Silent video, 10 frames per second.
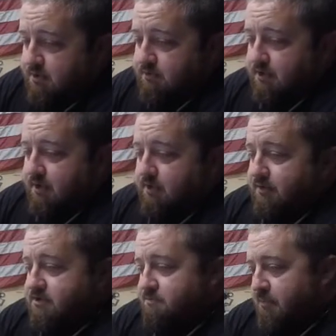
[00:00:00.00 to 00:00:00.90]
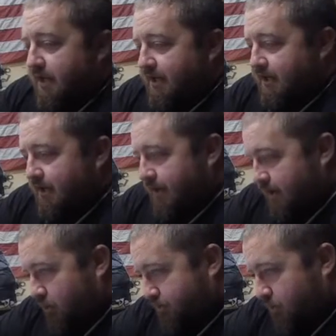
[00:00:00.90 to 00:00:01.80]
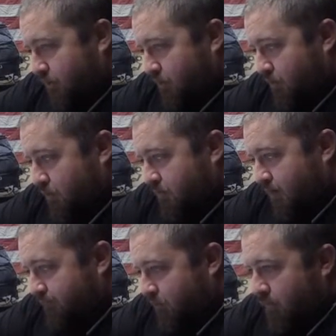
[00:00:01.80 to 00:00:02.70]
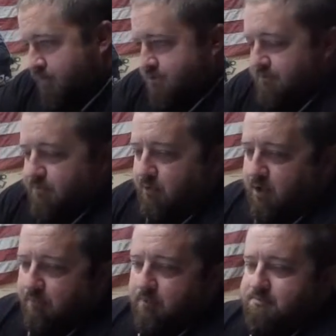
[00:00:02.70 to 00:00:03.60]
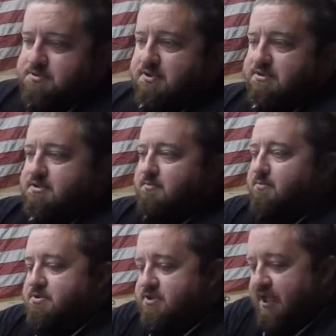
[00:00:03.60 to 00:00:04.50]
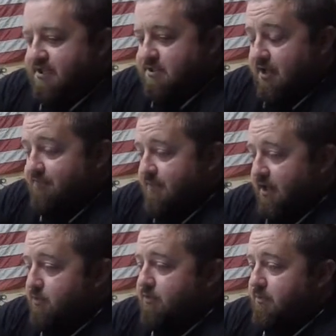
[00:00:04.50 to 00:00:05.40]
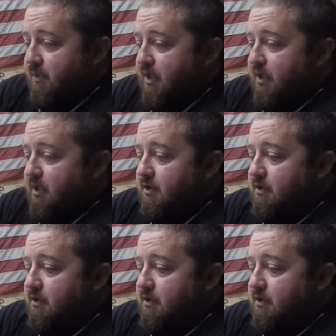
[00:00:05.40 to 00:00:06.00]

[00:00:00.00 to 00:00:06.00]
then this may help you avoid some of the problems and some of the mistakes that I've made with the bag.